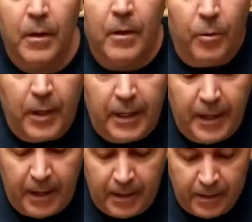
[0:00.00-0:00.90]
Okay
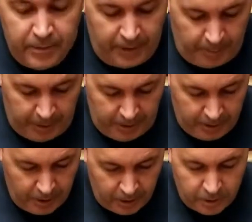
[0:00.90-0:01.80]
guys, I'm going to
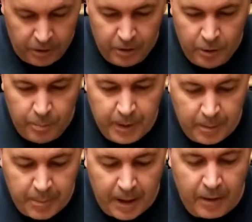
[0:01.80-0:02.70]
talk to you a little bit
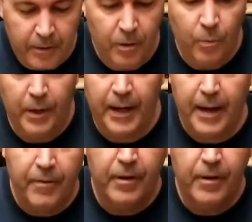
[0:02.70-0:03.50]
about what I have